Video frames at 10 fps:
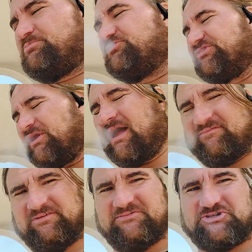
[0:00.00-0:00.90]
Still
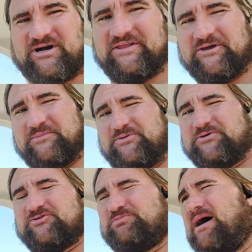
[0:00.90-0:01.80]
haven't even tried the
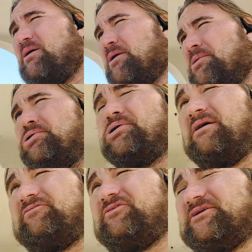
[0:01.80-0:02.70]
computer's power.
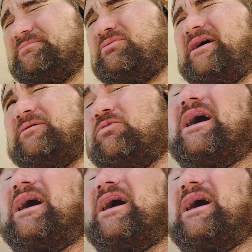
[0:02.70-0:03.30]
I'm fucking playing.